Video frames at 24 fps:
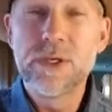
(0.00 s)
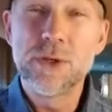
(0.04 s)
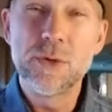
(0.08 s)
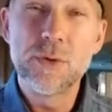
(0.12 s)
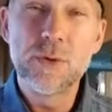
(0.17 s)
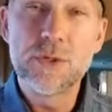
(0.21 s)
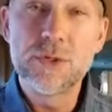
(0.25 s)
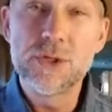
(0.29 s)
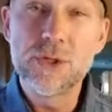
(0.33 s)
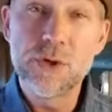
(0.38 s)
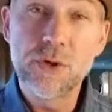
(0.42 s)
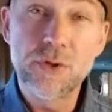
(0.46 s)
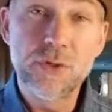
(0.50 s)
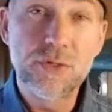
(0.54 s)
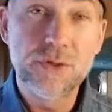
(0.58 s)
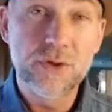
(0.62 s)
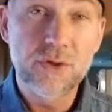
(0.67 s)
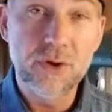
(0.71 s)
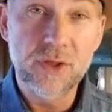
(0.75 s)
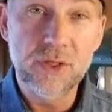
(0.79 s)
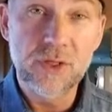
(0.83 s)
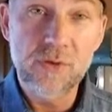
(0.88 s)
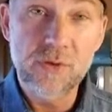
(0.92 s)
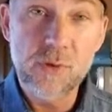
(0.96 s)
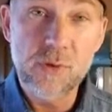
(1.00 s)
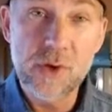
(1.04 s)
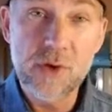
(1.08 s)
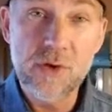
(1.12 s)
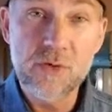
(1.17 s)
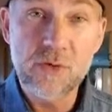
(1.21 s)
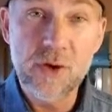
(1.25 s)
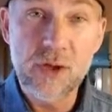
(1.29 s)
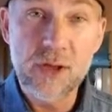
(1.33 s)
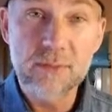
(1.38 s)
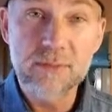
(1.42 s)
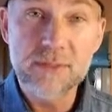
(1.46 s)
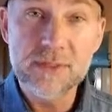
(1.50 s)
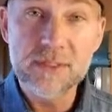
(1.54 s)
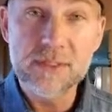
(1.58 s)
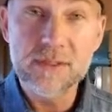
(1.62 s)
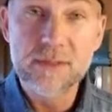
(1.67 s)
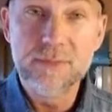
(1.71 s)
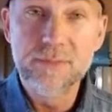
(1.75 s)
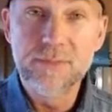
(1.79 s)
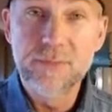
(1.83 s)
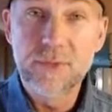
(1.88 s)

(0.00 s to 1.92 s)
you would do 33 drops